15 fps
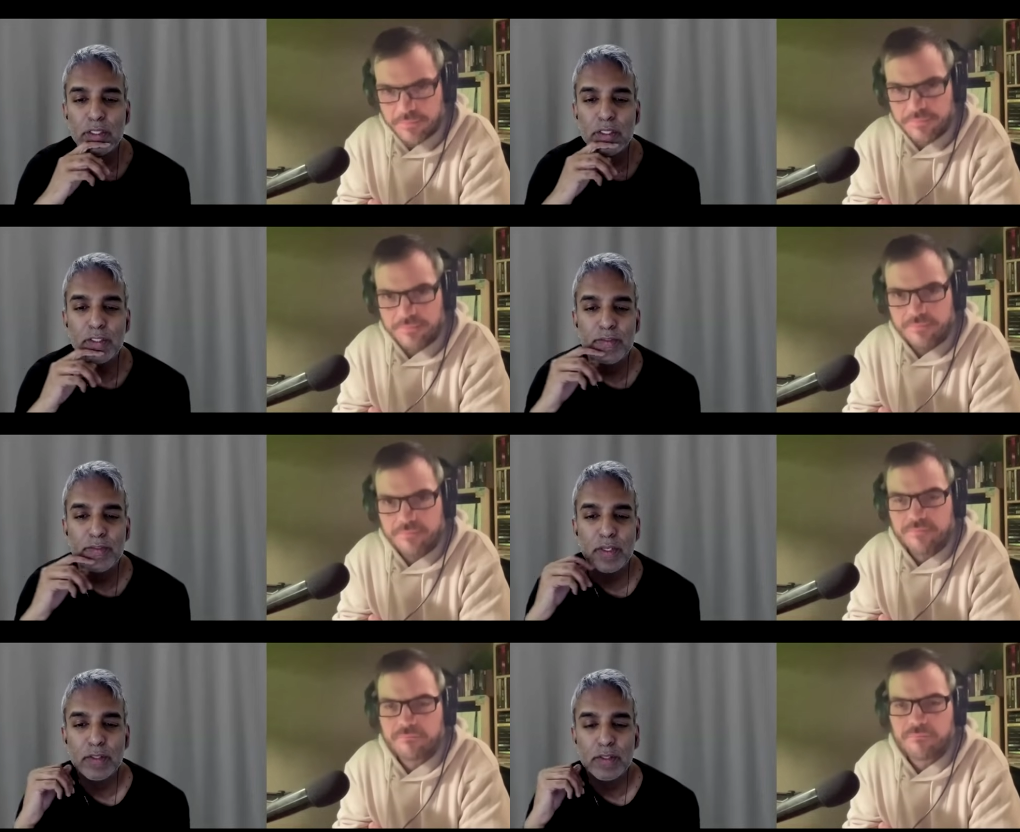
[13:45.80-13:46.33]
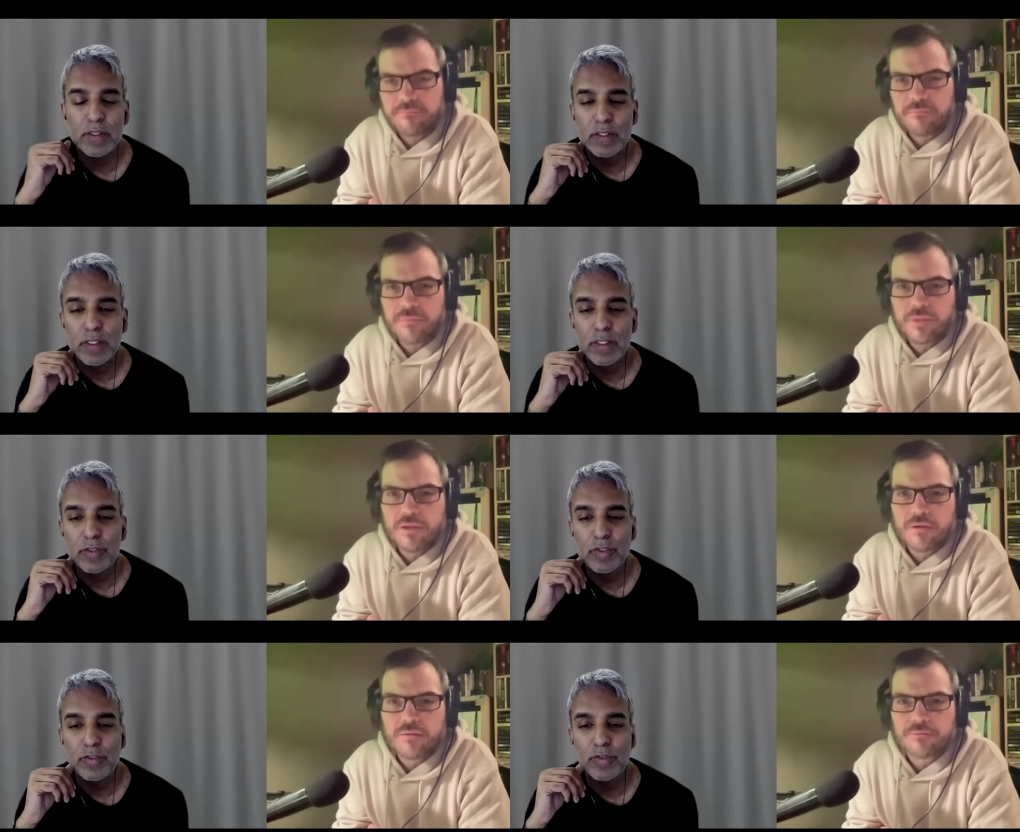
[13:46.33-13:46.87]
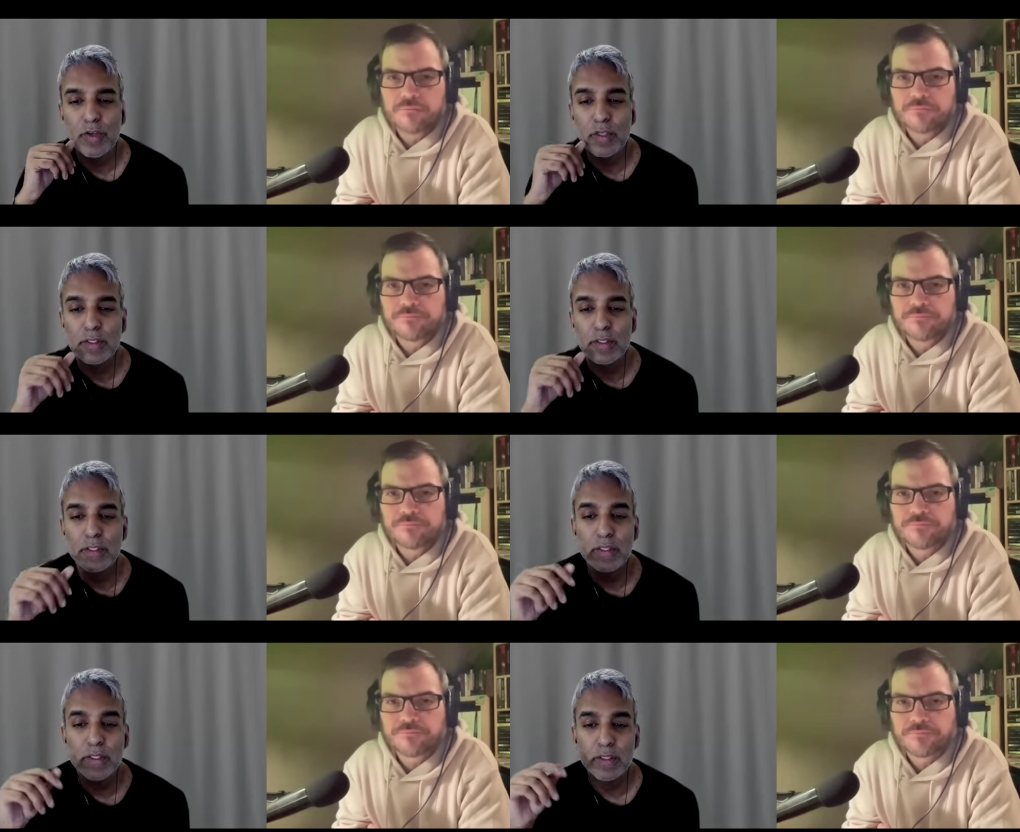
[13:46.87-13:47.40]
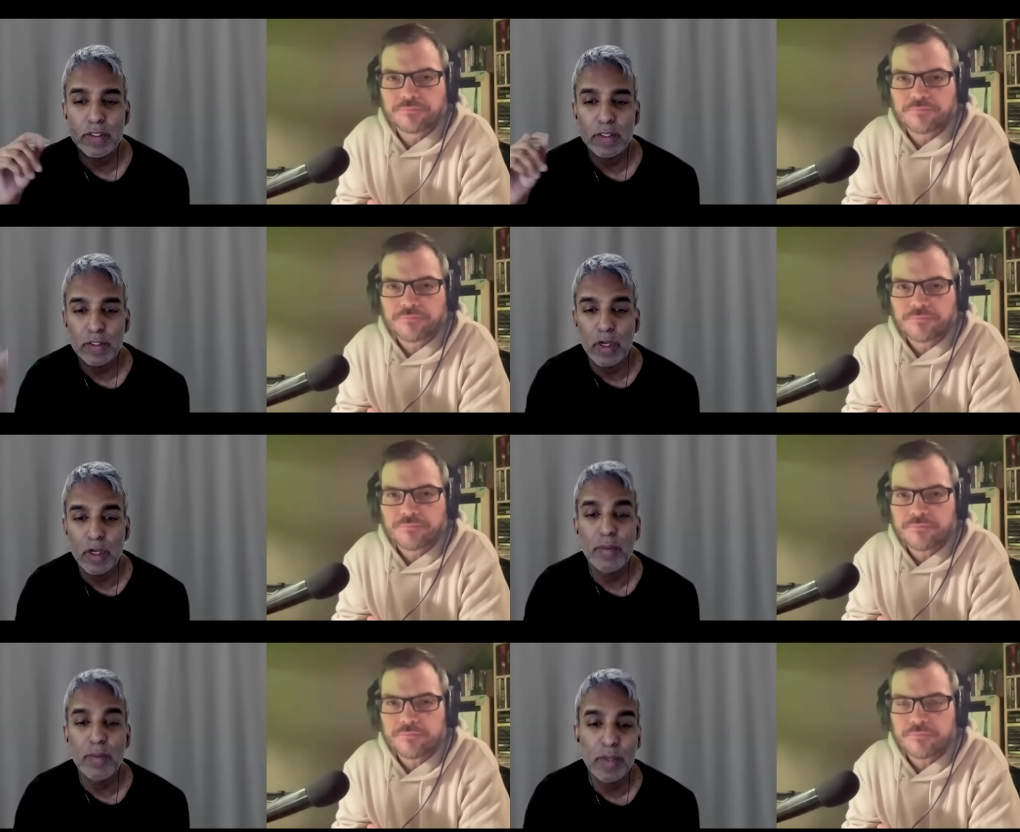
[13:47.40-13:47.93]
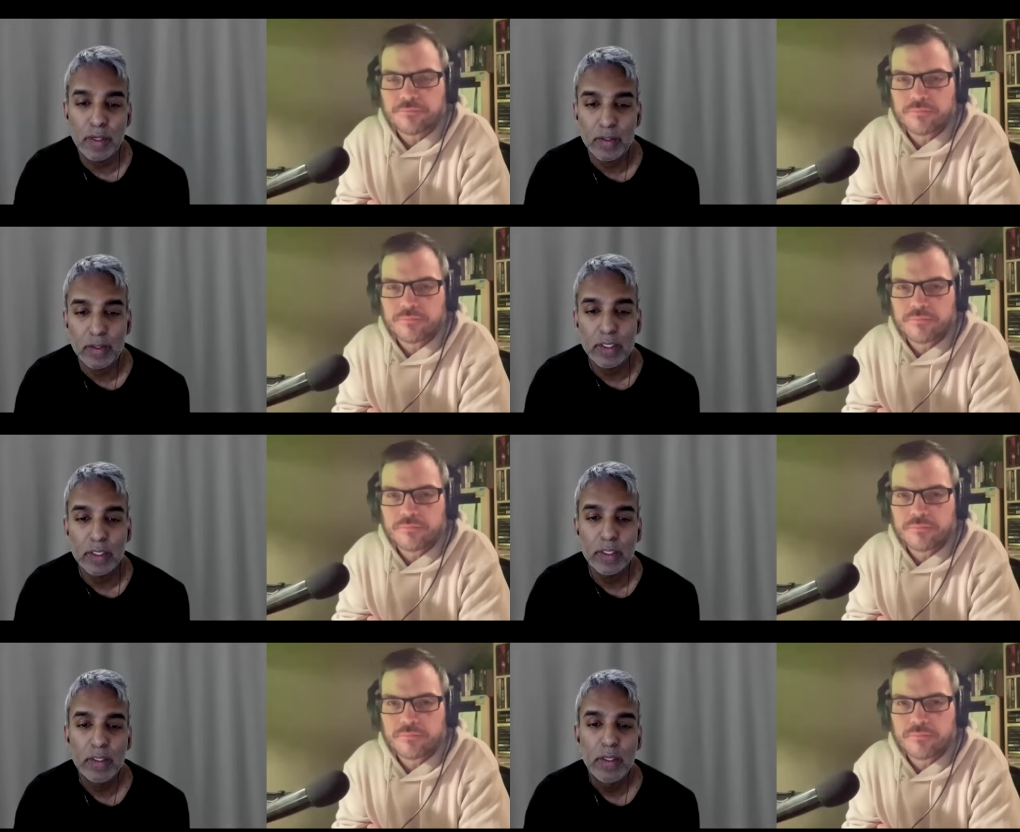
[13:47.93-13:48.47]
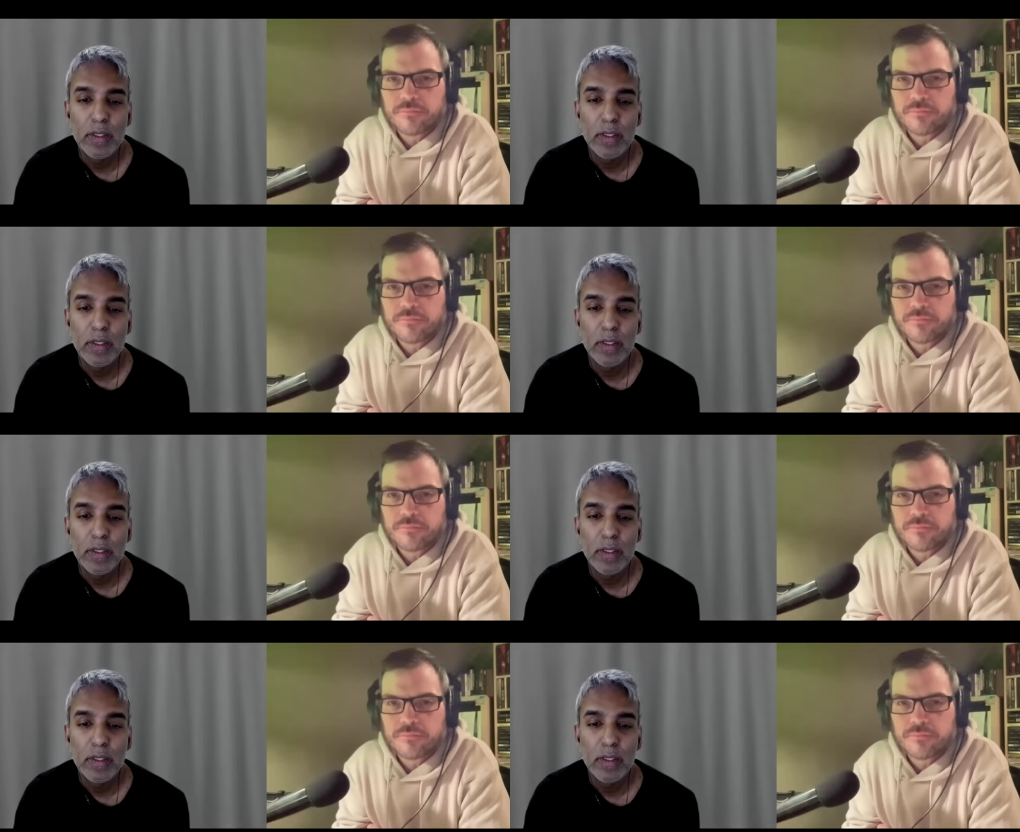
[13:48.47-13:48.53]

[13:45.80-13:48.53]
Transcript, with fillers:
Speaker 1: ceasefire and cessation of hostilities a top priority.